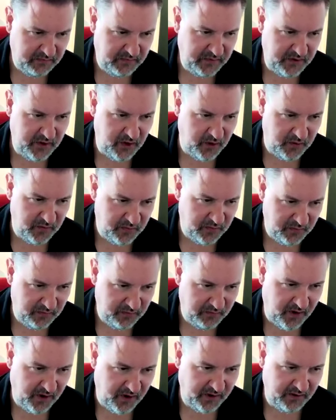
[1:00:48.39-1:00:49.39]
you know,
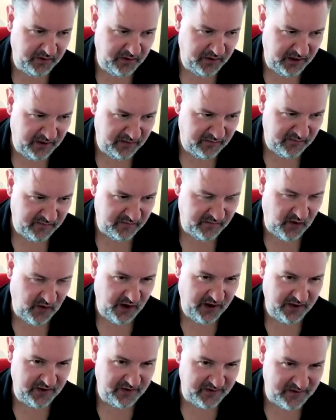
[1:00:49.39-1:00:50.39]
might
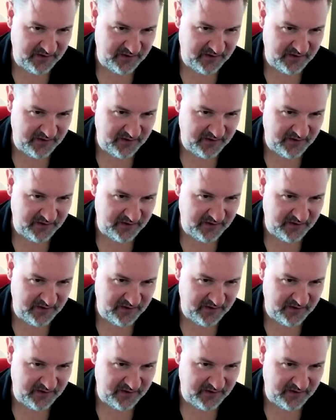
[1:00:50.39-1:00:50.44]
invite